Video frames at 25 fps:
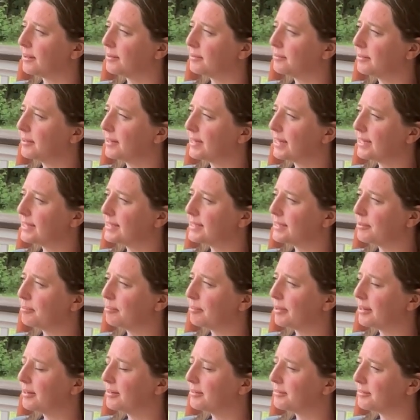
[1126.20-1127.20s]
Well, that's so
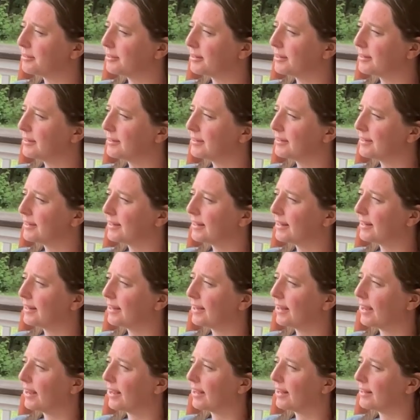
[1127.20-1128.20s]
beautiful.
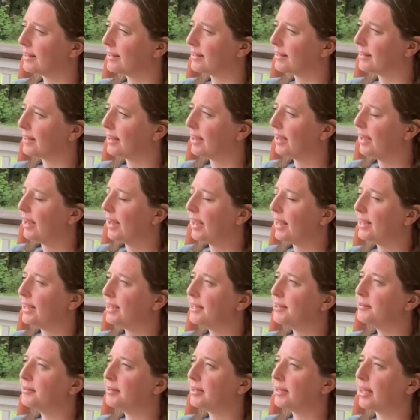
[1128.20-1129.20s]
And I
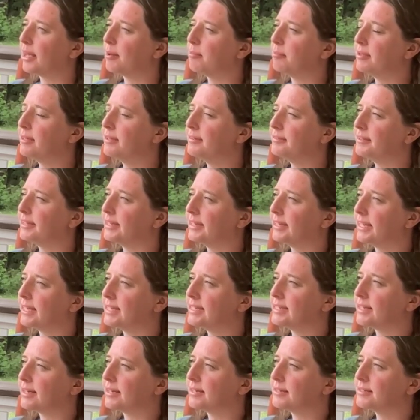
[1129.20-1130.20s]
know a couple of your
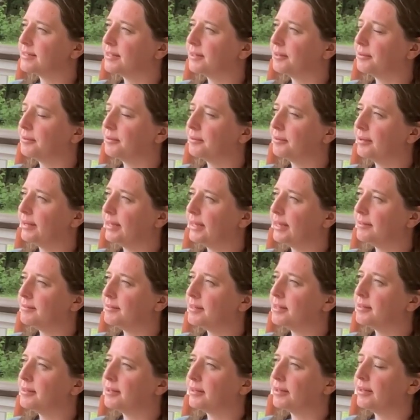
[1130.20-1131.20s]
kids also, even
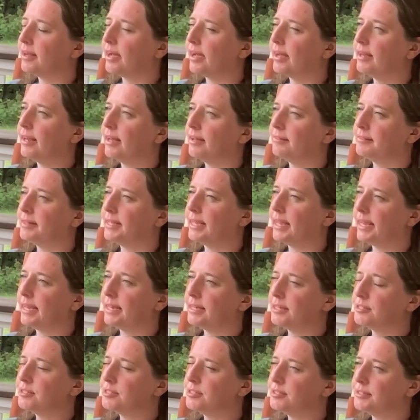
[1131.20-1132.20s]
though they're not of the
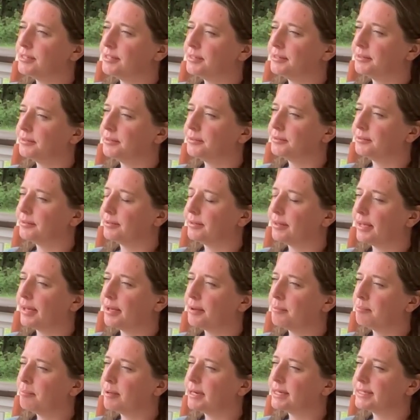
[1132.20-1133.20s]
age to
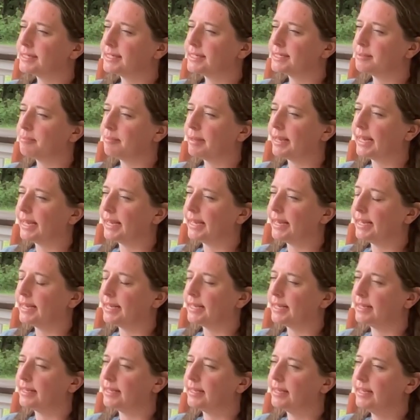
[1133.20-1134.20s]
participate
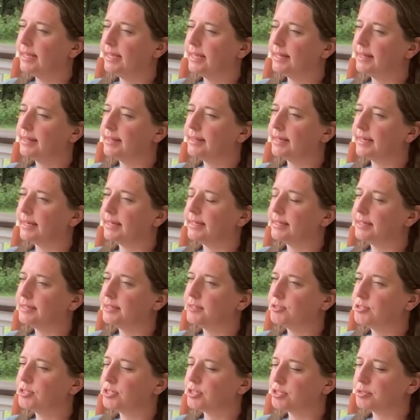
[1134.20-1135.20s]
in the
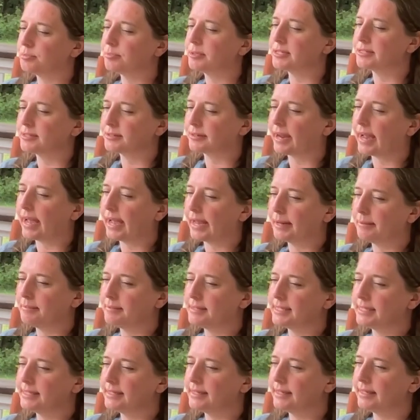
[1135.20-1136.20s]
church
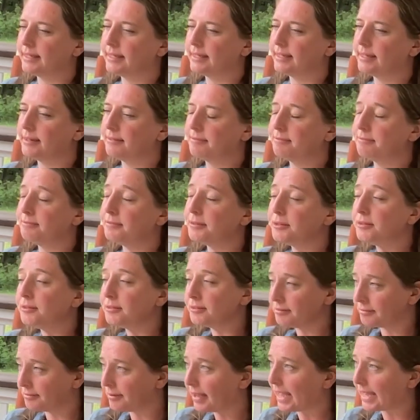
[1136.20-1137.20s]
prescribed
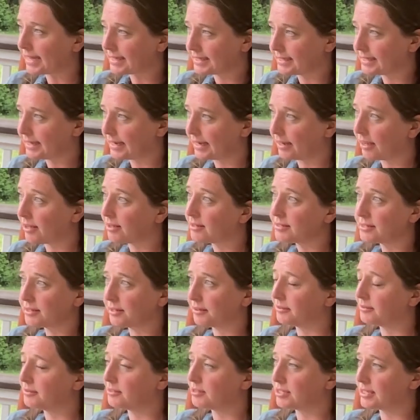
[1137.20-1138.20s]
food fasting,
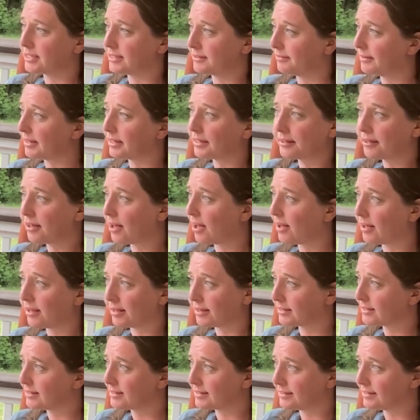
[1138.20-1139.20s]
also just feel
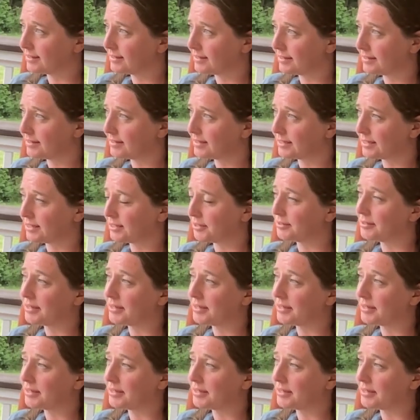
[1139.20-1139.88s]
called to do